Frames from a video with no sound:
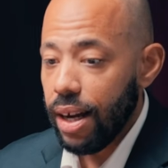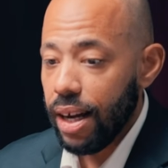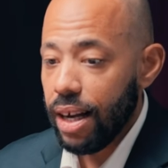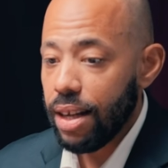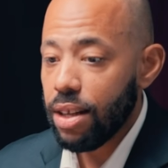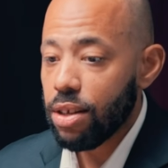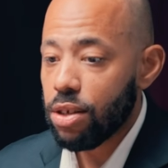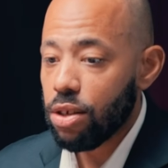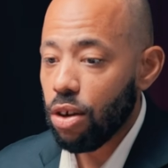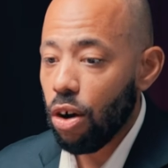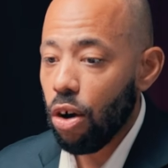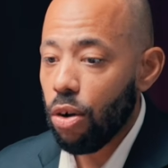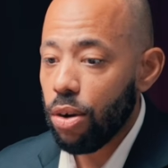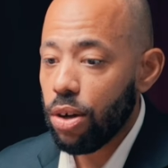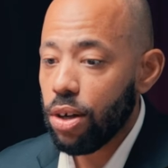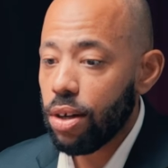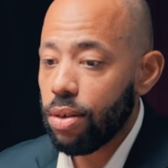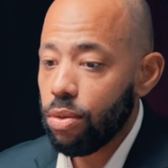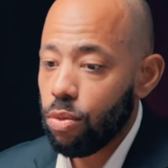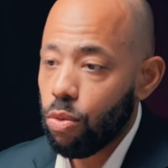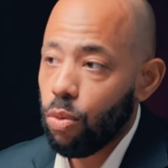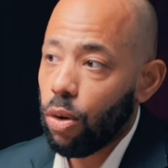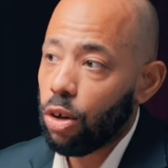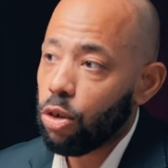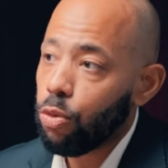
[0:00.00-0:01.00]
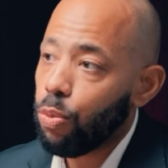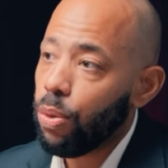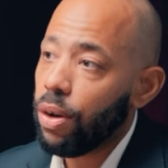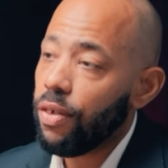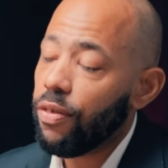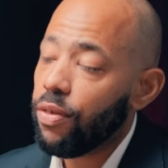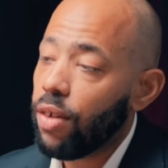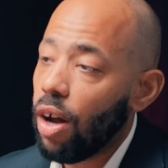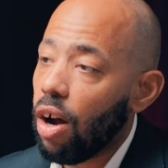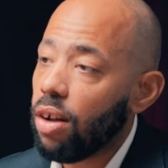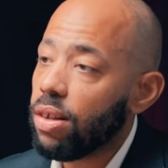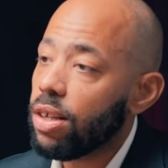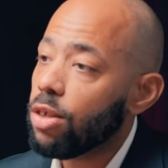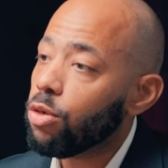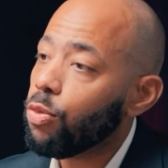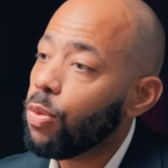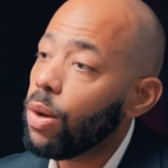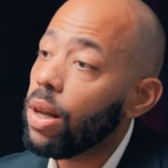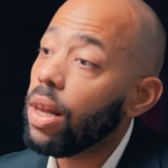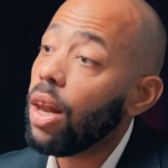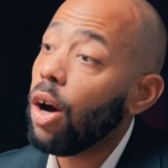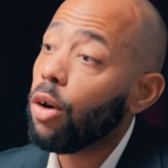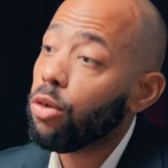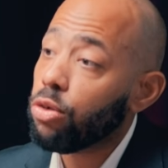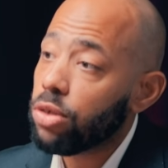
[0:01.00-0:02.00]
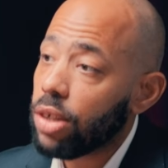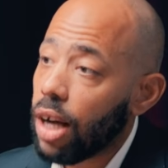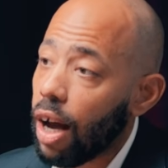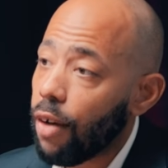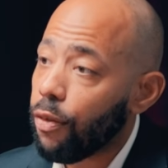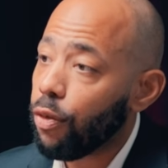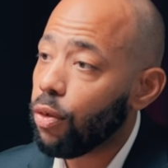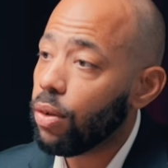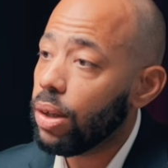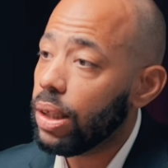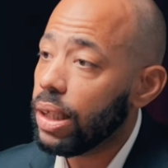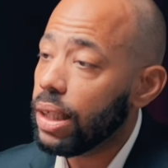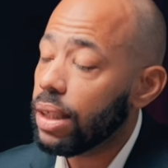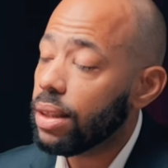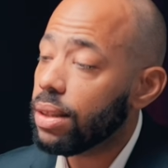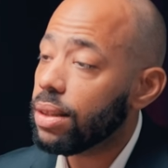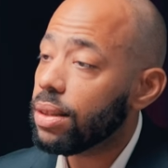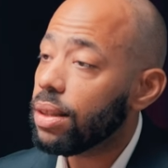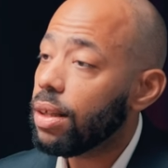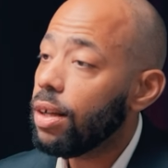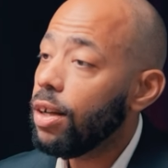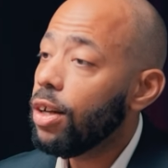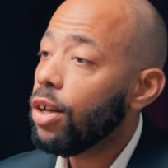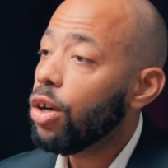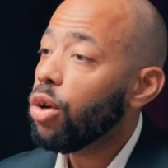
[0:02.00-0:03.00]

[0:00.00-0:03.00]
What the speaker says: And so what we've done is we launched Carrefour Links